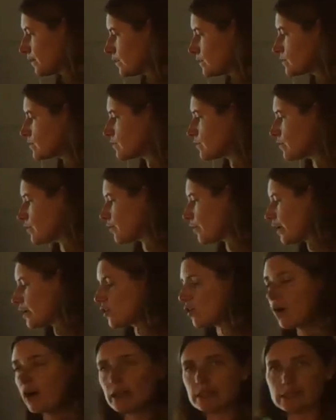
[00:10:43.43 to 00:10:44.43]
So, I
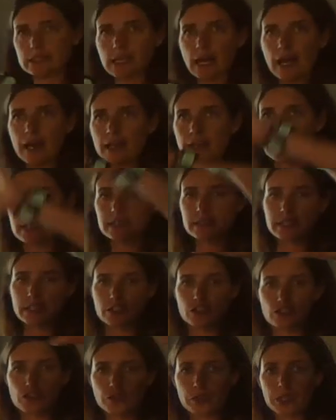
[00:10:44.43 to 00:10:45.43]
go outside, I see
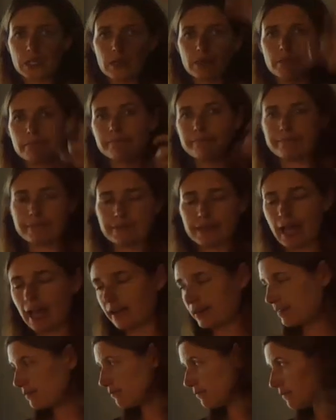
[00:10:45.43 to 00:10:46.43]
a tree,
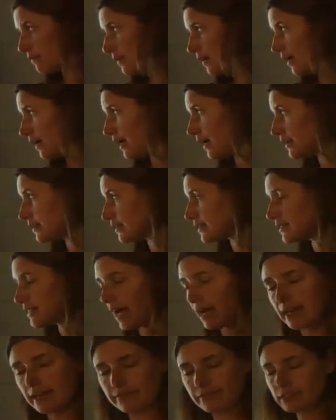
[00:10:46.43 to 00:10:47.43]
it does
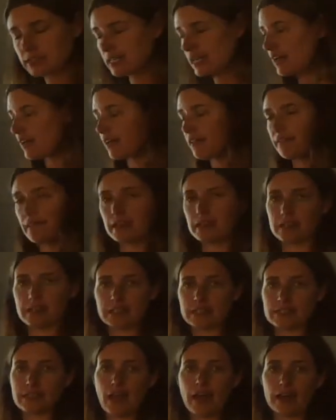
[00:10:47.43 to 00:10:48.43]
not have a tail, then it
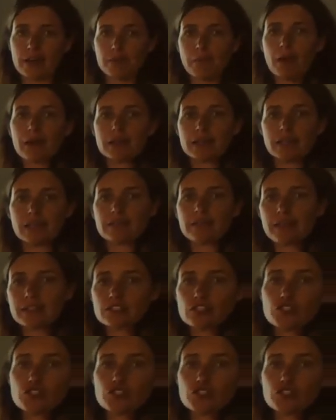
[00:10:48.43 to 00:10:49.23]
is not a monkey. That's